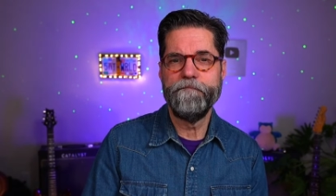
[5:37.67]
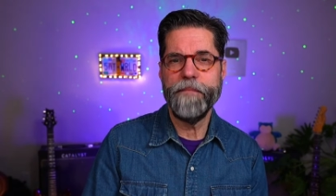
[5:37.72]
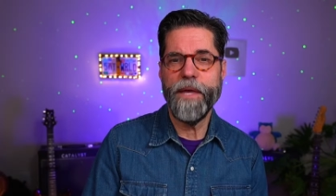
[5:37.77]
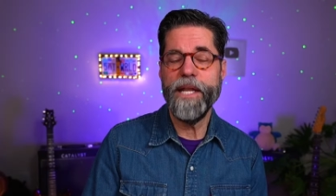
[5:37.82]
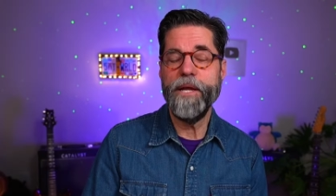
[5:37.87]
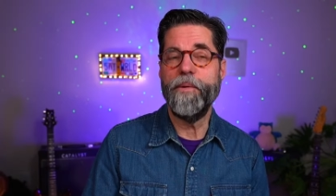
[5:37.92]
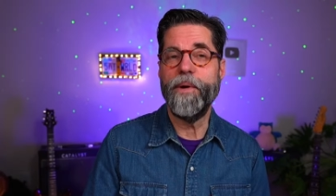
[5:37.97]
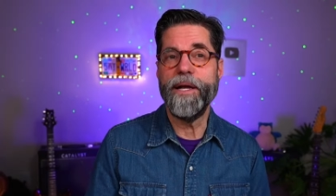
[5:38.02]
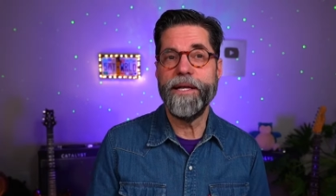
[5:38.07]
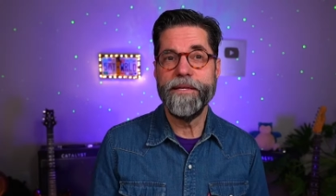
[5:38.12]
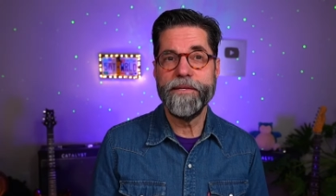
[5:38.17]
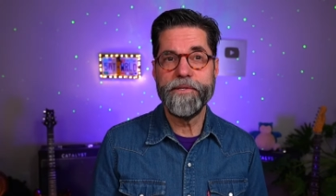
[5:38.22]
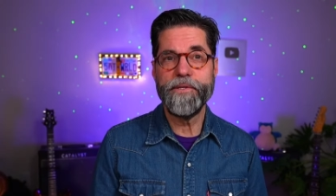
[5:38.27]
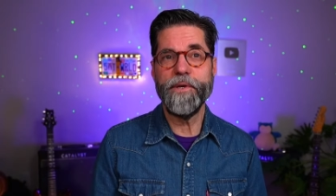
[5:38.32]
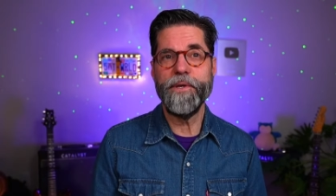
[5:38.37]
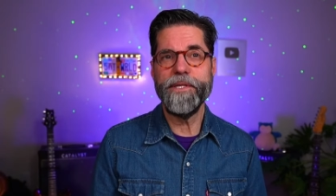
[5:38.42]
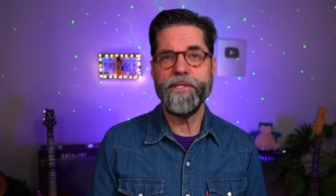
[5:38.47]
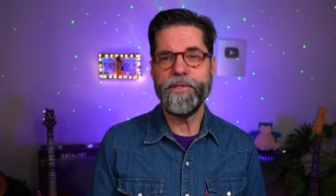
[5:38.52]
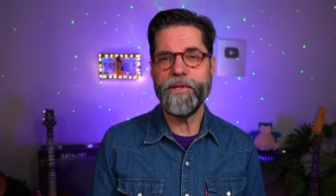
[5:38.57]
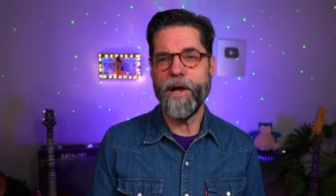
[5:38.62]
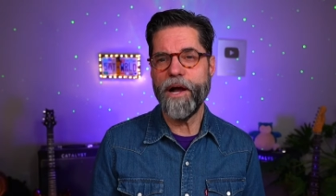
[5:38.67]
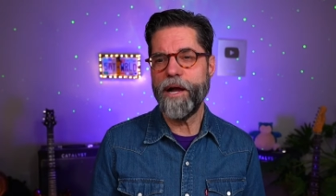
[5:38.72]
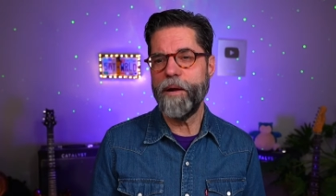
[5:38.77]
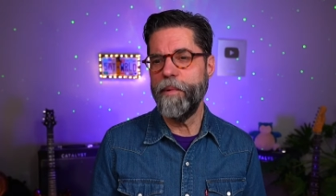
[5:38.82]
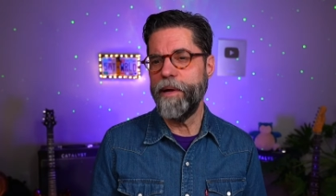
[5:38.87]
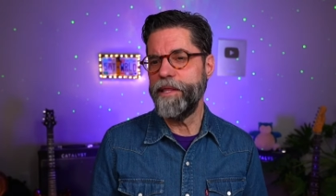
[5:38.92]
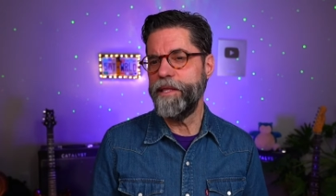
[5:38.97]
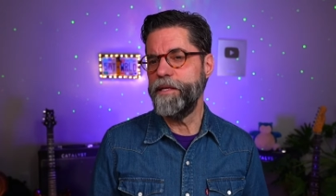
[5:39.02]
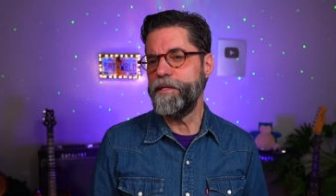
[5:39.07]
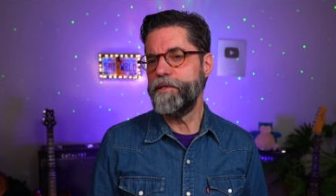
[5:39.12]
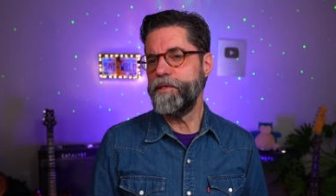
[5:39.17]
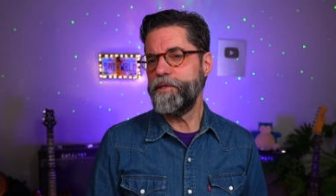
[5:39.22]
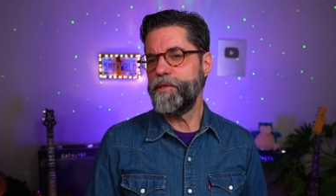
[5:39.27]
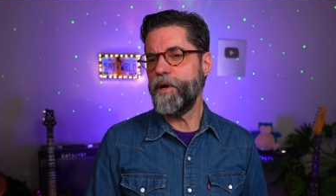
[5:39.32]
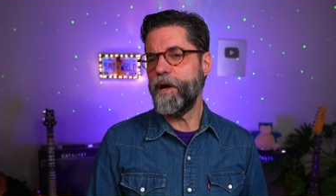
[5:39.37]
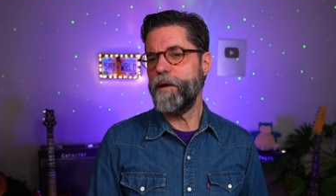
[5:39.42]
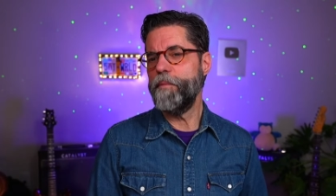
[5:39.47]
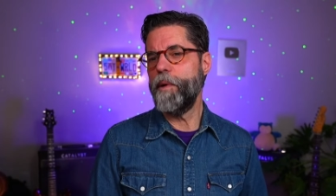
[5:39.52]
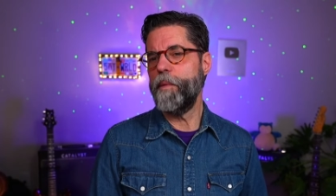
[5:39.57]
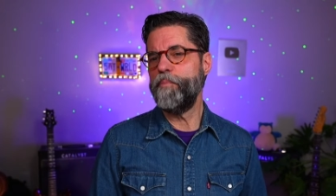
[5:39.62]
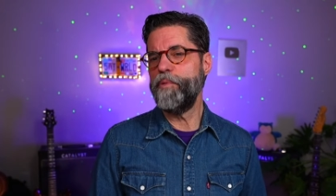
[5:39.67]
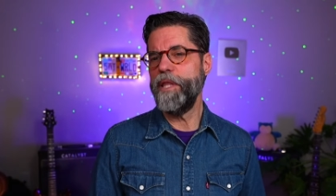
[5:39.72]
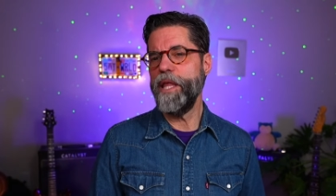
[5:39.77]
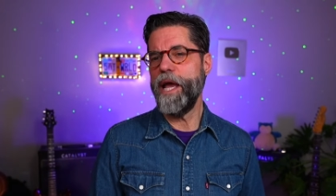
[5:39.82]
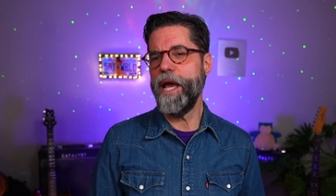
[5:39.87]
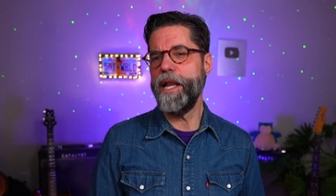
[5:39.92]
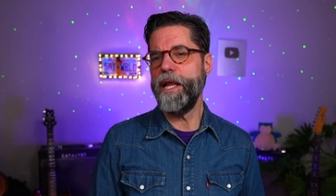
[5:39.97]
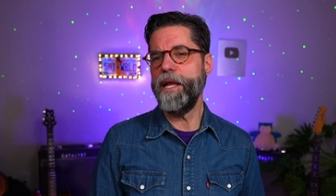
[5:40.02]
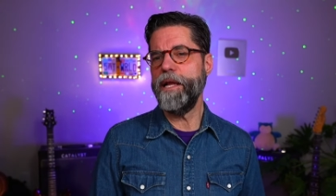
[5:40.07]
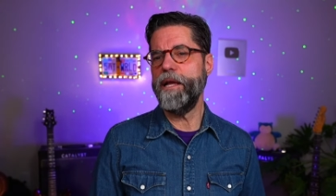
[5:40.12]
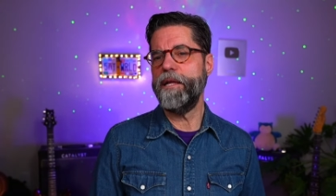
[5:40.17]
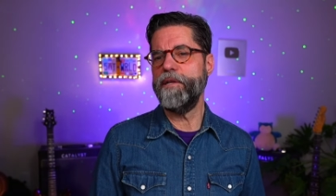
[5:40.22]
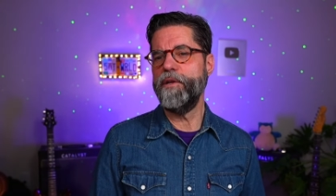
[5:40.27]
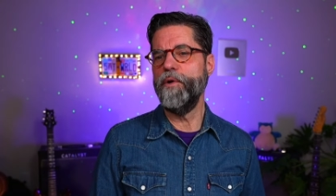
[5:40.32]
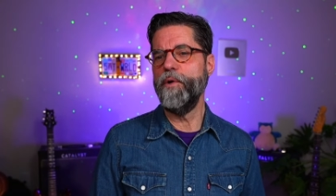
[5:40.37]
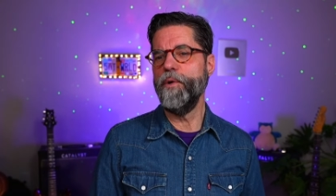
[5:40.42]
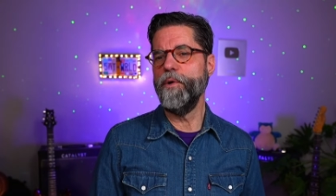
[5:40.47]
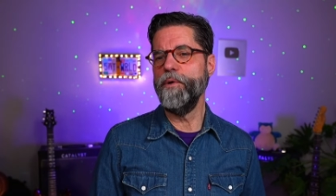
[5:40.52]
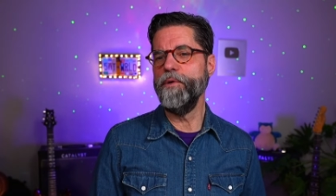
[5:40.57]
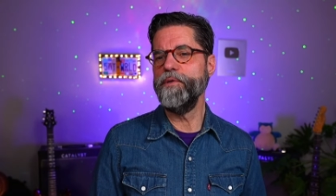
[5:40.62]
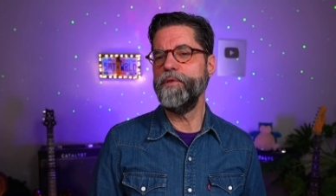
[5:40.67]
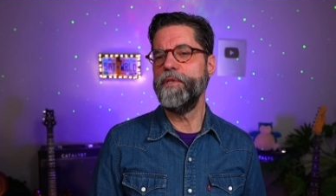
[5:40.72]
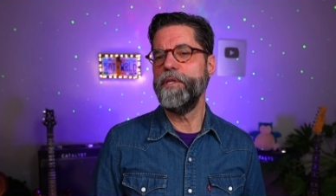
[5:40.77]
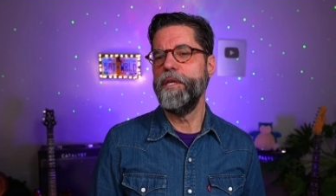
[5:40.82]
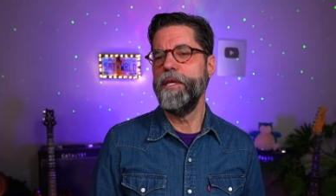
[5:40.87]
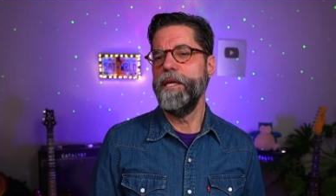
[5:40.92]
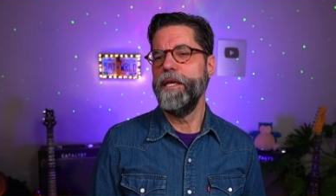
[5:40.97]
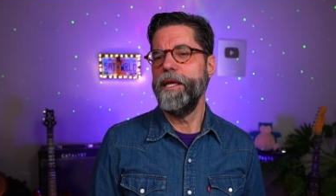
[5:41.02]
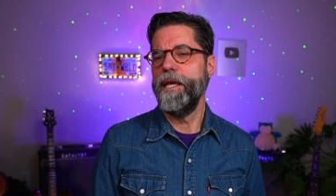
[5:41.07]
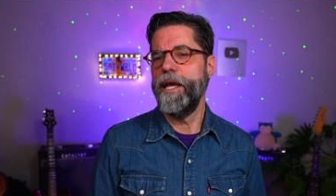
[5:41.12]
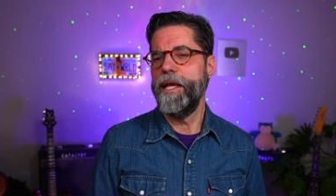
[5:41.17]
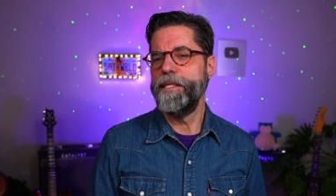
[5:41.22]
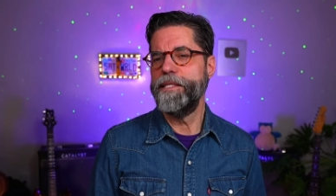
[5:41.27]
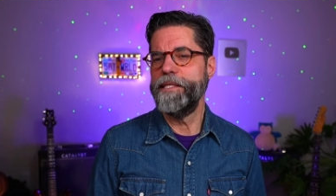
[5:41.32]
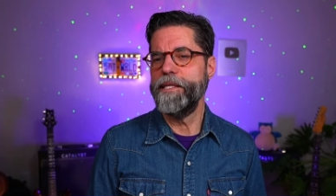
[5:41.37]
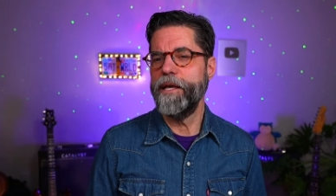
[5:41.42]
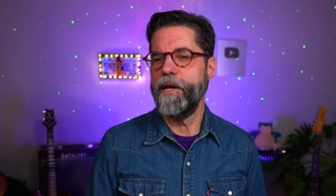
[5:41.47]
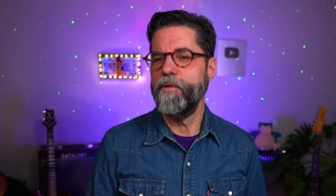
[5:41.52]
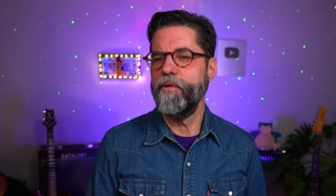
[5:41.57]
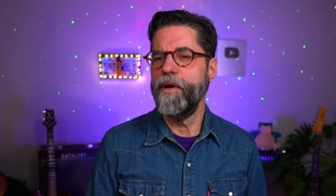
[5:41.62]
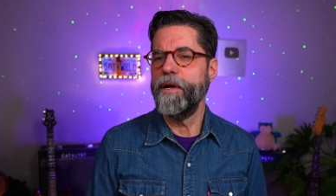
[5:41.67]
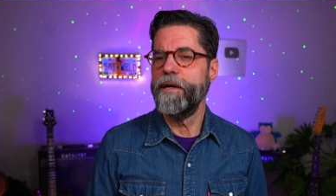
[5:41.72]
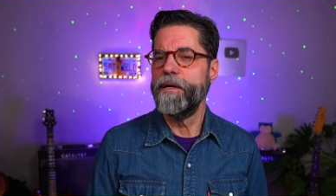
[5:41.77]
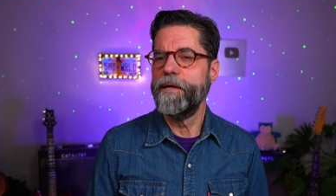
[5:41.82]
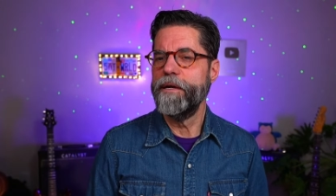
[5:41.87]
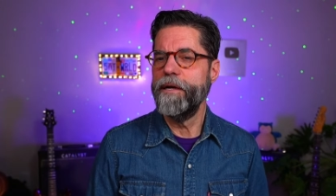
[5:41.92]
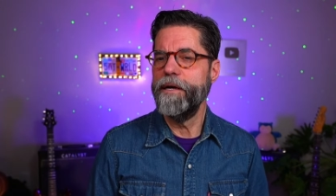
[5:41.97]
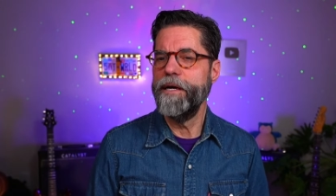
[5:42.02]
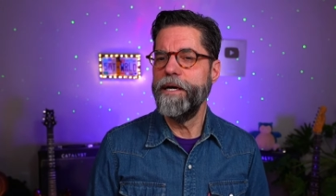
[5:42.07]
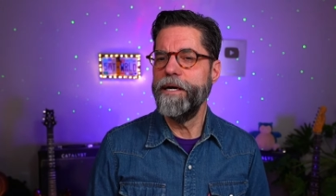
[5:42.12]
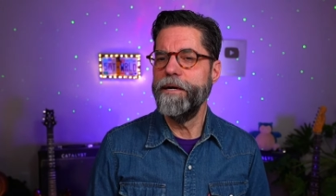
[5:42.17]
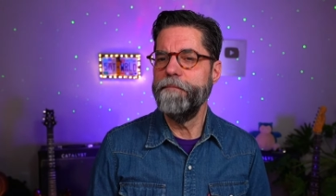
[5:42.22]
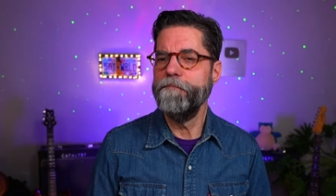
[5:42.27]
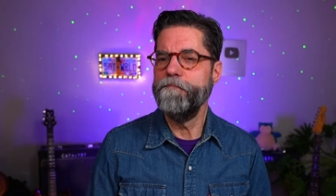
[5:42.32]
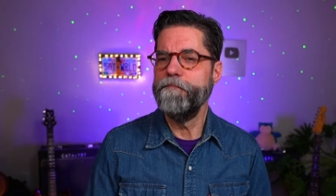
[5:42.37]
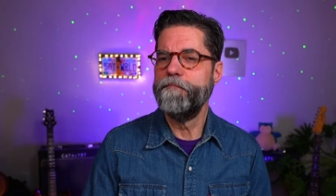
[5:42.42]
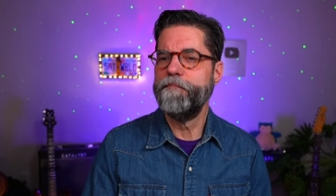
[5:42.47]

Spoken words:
Anyway, so let's talk about this. Let's talk about planning and goals, etc. A